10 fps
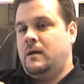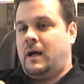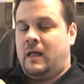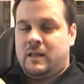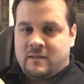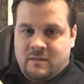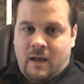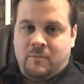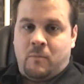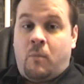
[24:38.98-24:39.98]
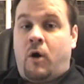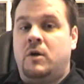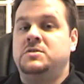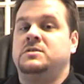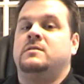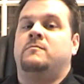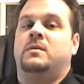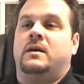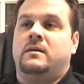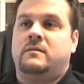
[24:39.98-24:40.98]
I'll accept a margin of
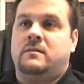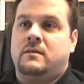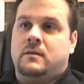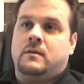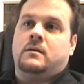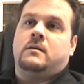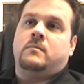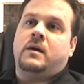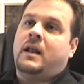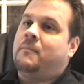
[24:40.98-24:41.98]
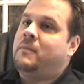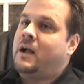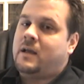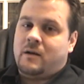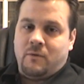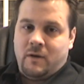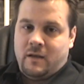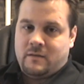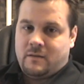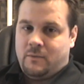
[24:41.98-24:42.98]
bugs, but I'm not going to
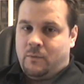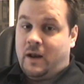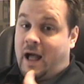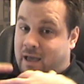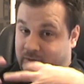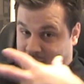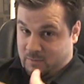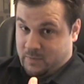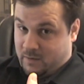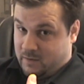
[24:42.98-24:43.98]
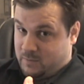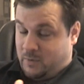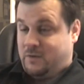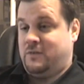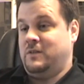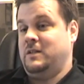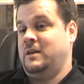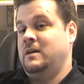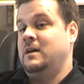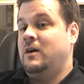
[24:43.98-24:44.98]
risk what I've experienced
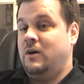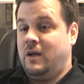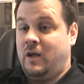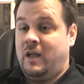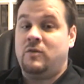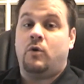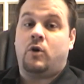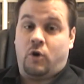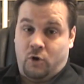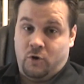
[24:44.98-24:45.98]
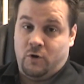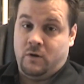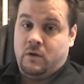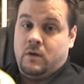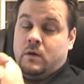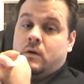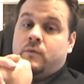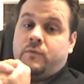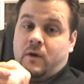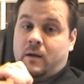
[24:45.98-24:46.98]
personally and or heard
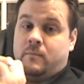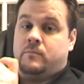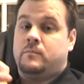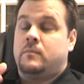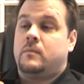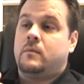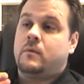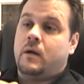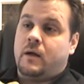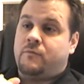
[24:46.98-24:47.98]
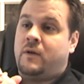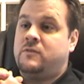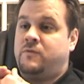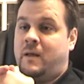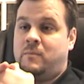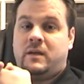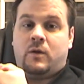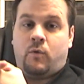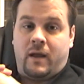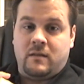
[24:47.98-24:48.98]
from friends, family,
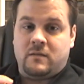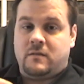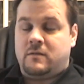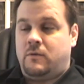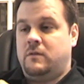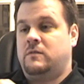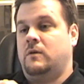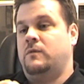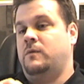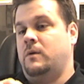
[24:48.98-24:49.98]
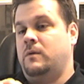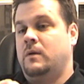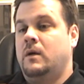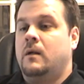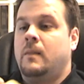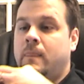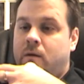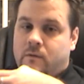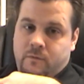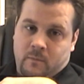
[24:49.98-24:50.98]
acquaintances, so on and so forth
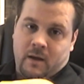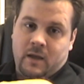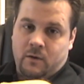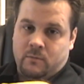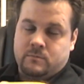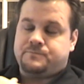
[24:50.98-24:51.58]
for my own.